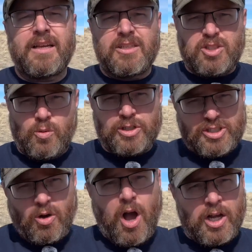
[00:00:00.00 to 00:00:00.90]
So we're
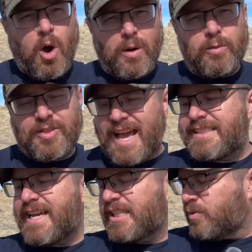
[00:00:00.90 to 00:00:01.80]
still ongoing with
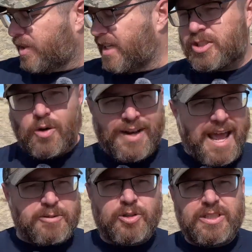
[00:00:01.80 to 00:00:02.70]
that test with this. So if it
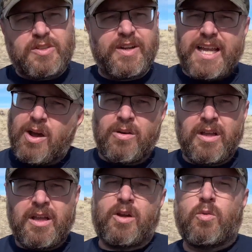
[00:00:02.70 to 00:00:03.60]
happens during this video,
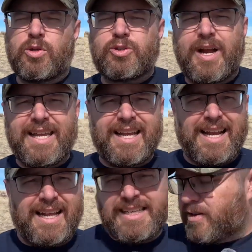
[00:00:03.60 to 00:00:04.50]
we'll try to get an
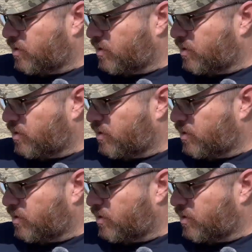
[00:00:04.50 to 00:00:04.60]
idea